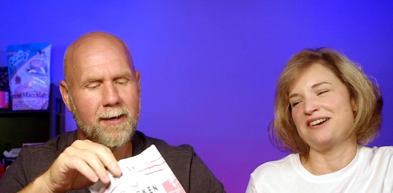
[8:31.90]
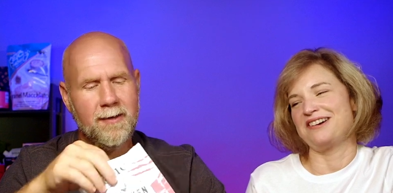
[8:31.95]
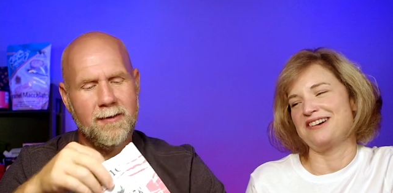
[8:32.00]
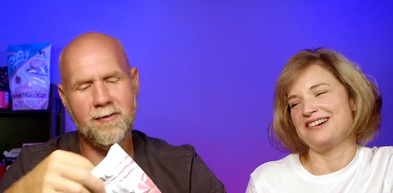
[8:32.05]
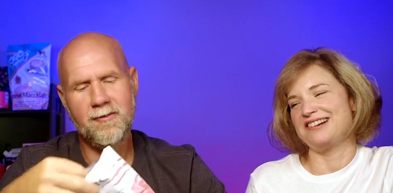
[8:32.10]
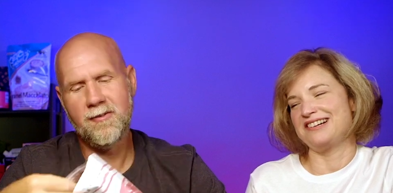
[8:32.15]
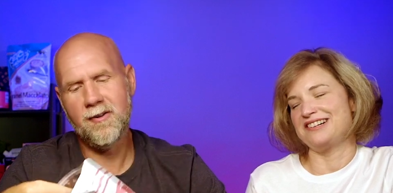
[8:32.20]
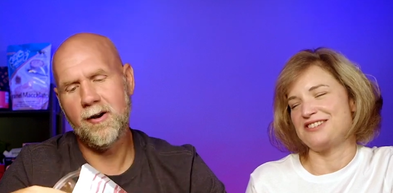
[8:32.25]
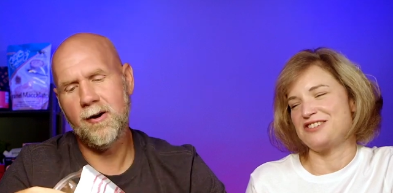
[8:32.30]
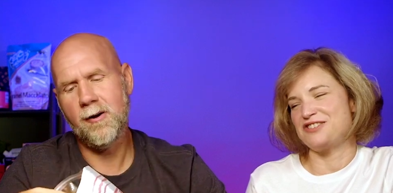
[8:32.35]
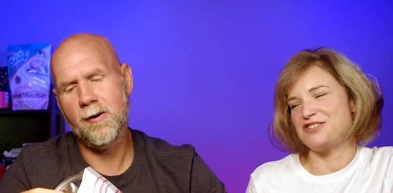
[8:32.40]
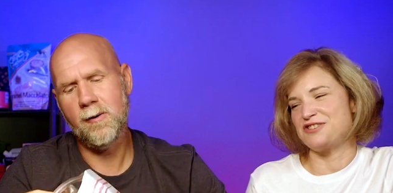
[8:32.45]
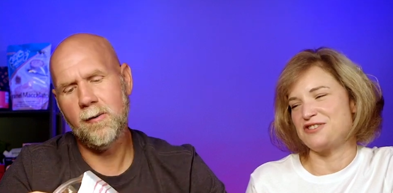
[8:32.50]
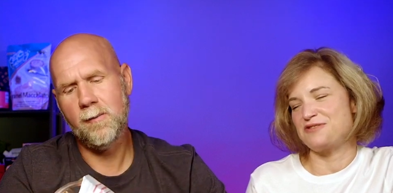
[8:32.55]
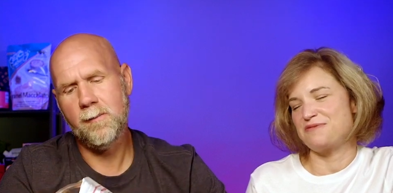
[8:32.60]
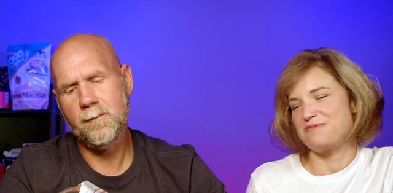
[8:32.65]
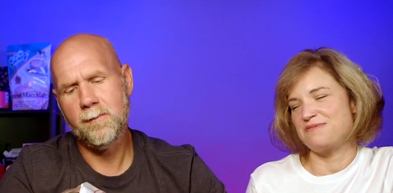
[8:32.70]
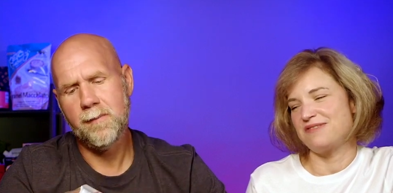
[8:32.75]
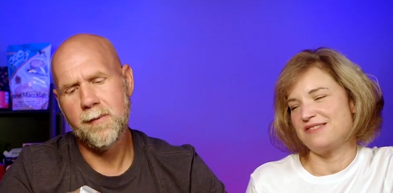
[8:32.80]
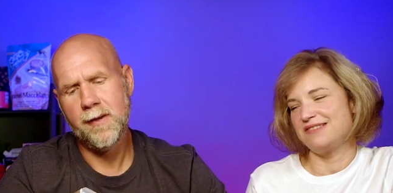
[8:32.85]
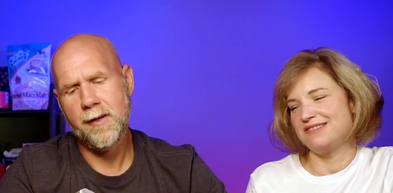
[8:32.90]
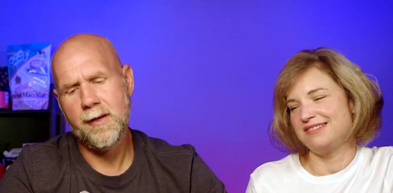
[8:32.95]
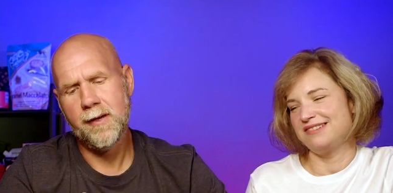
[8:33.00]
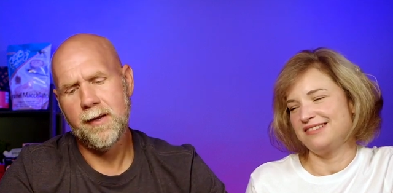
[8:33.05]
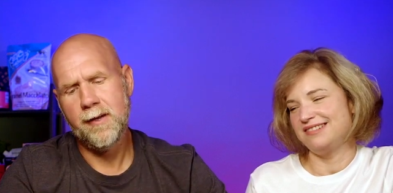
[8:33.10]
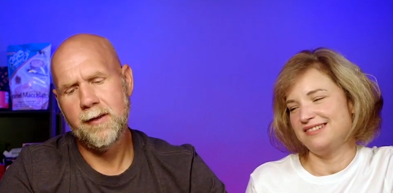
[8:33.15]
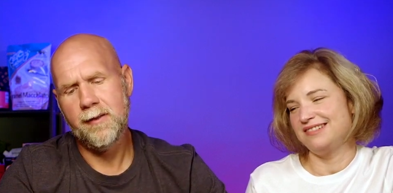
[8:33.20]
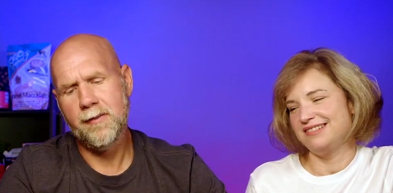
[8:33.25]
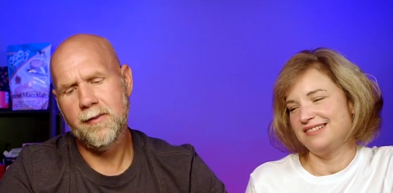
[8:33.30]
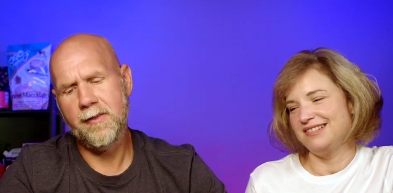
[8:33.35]
Speaker 1: gosh. So
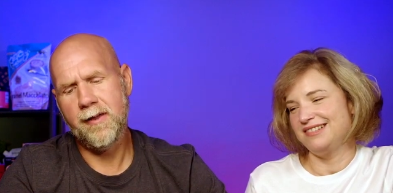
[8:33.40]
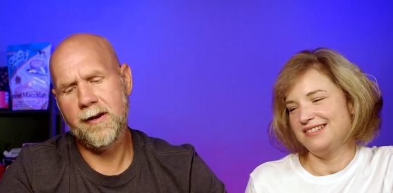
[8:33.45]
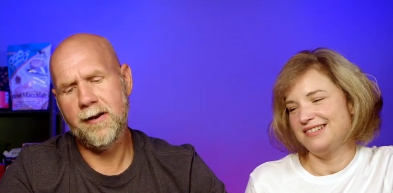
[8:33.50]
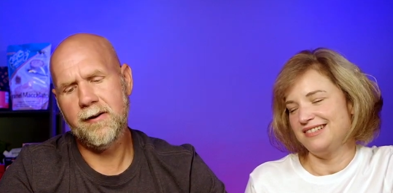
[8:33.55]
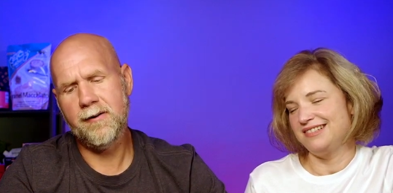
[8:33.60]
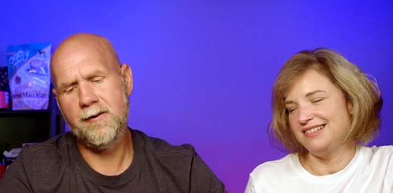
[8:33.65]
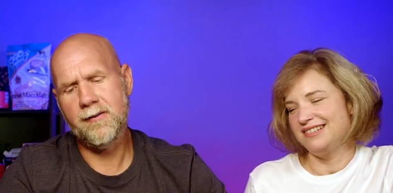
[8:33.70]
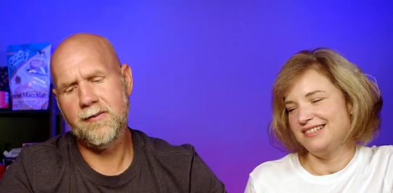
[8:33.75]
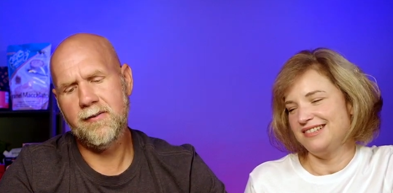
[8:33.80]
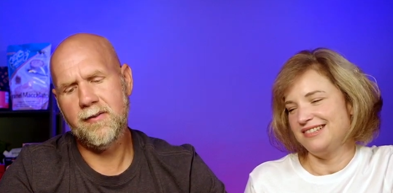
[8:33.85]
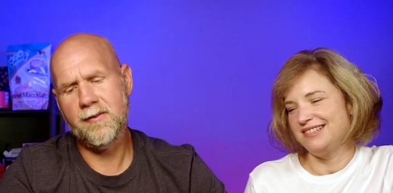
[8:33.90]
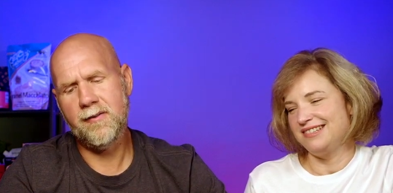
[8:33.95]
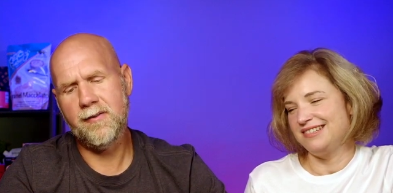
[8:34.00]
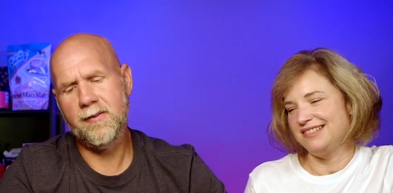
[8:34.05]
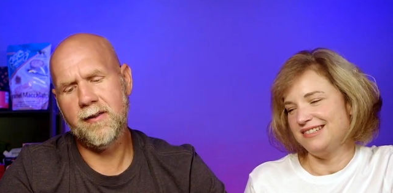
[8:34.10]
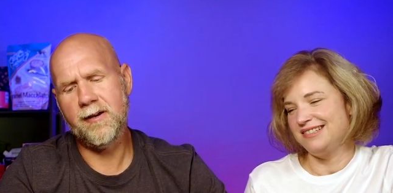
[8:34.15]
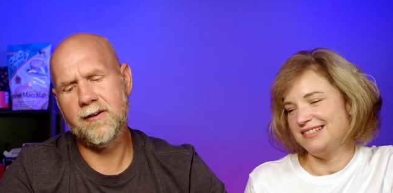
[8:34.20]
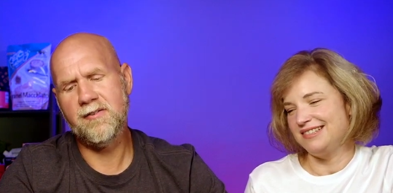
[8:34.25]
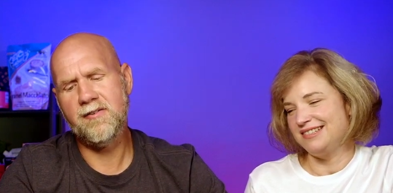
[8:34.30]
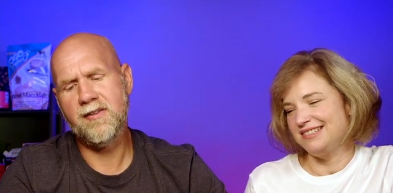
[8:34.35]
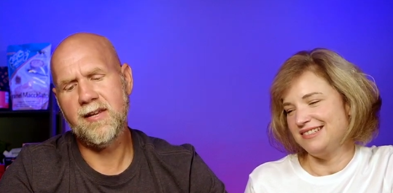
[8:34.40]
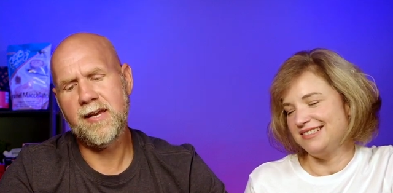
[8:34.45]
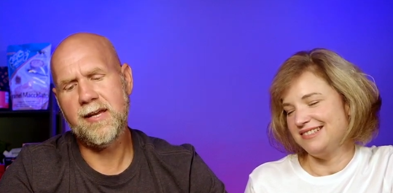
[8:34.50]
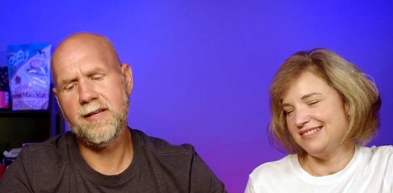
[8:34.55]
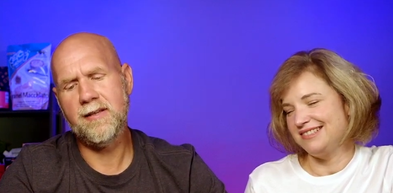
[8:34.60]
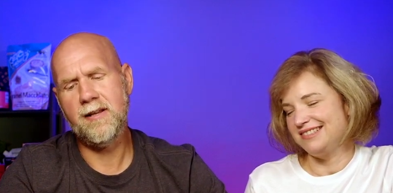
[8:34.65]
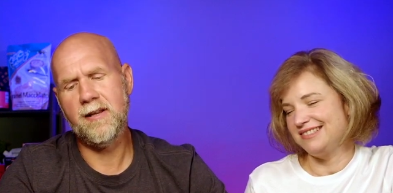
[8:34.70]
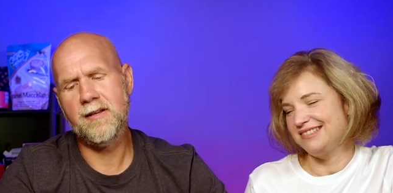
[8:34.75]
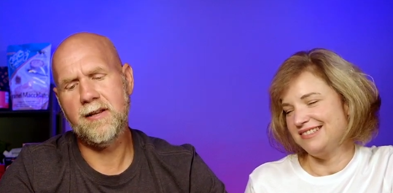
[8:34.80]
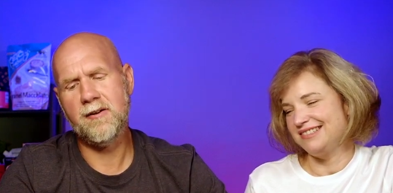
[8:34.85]
there's they're
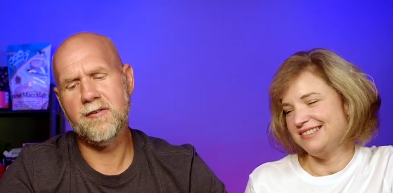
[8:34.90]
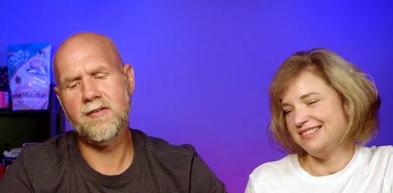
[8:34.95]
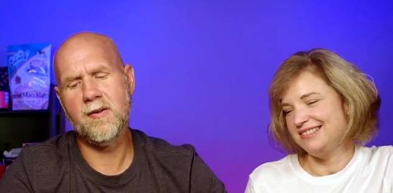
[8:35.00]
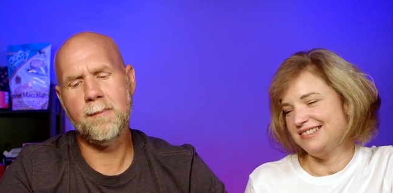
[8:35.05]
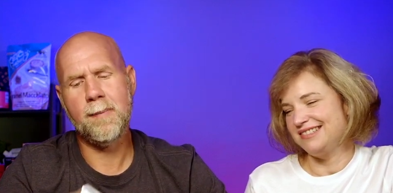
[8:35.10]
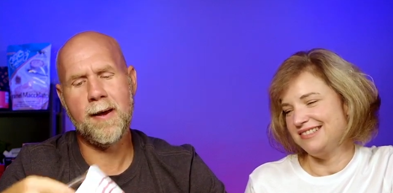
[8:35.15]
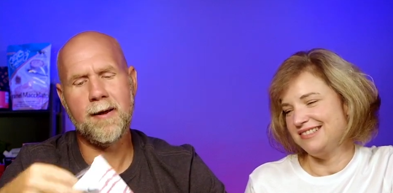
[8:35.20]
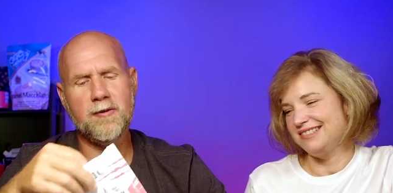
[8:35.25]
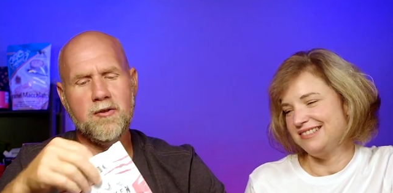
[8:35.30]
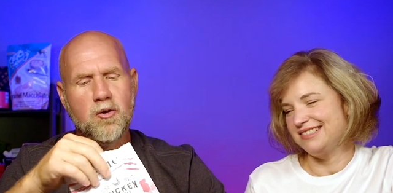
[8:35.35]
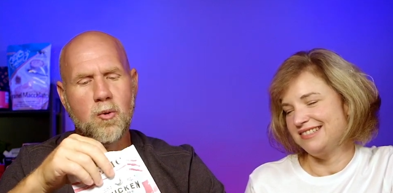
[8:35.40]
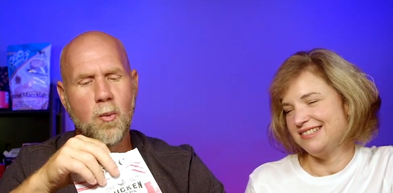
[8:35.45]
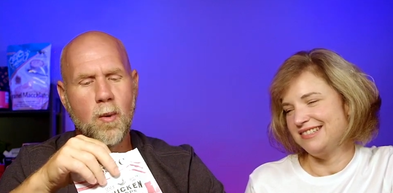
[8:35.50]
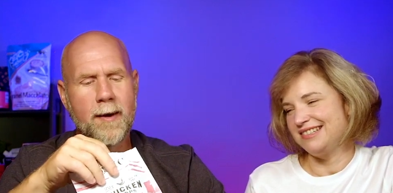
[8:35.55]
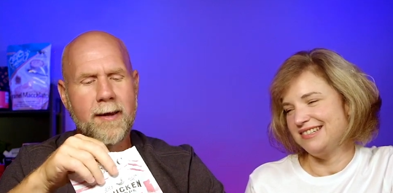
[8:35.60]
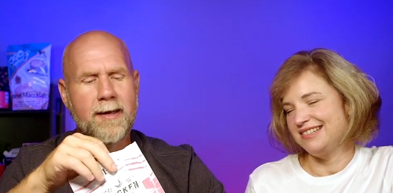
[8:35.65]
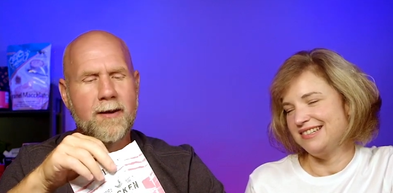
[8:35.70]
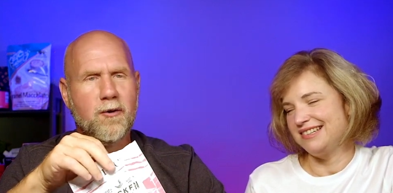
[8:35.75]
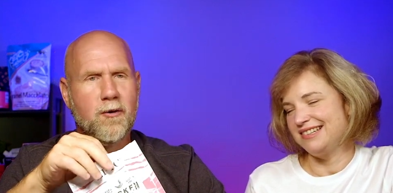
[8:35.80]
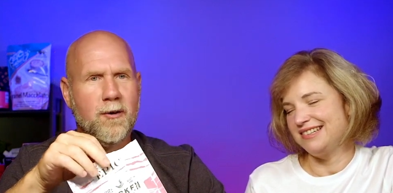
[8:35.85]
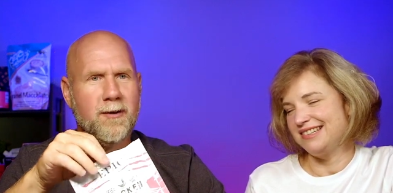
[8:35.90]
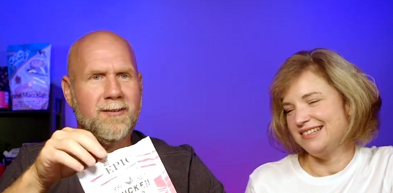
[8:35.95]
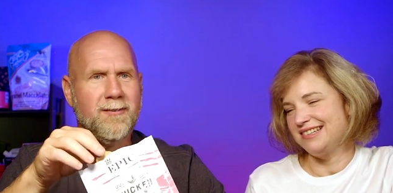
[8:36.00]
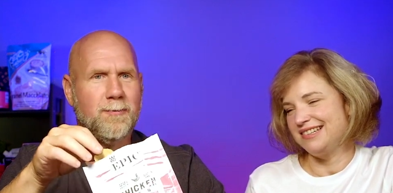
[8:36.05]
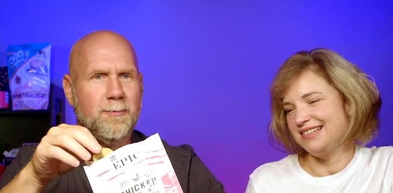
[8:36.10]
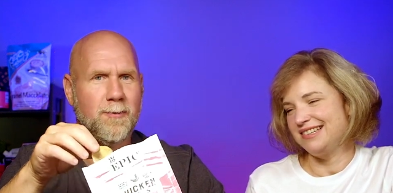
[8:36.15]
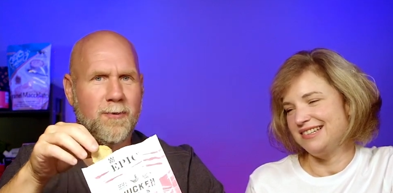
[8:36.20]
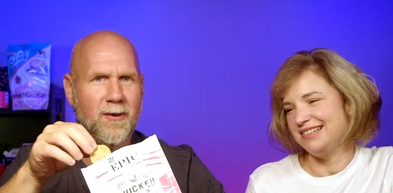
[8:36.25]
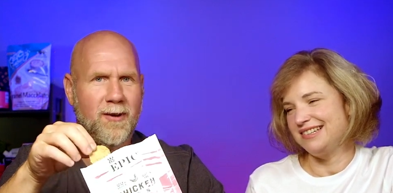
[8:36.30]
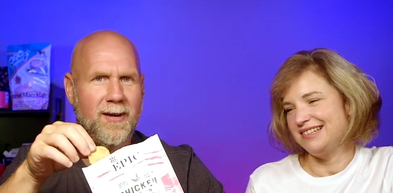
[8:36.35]
saying that there's about twenty
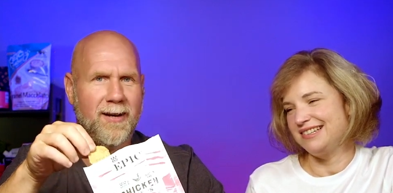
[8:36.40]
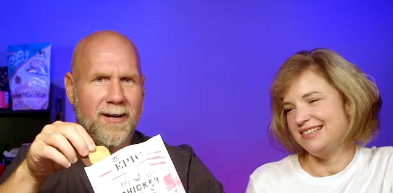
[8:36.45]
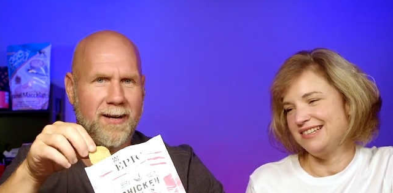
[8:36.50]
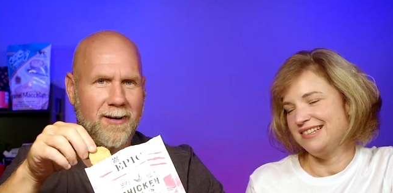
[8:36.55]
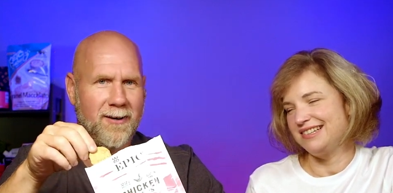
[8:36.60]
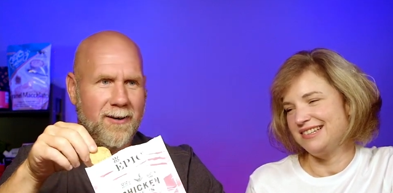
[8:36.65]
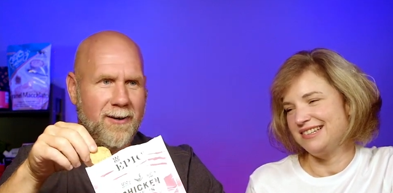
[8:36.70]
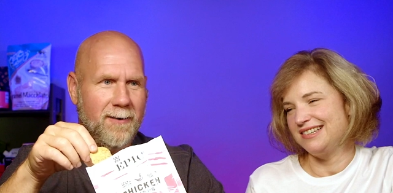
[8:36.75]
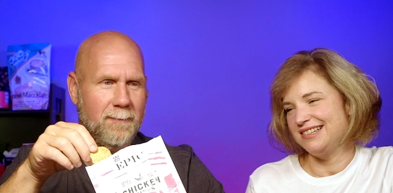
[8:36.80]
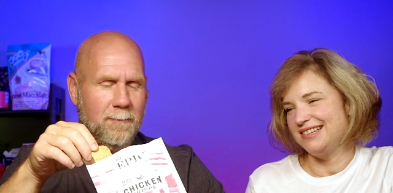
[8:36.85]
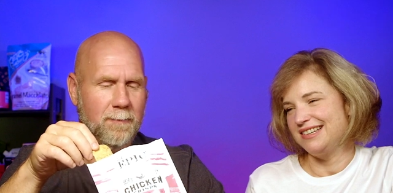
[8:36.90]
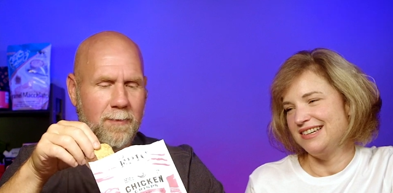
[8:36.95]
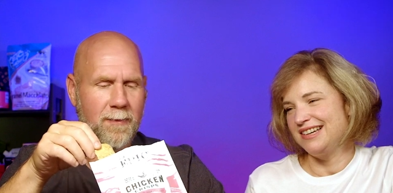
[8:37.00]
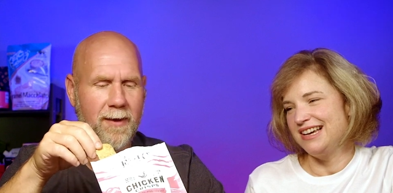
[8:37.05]
crisps in here.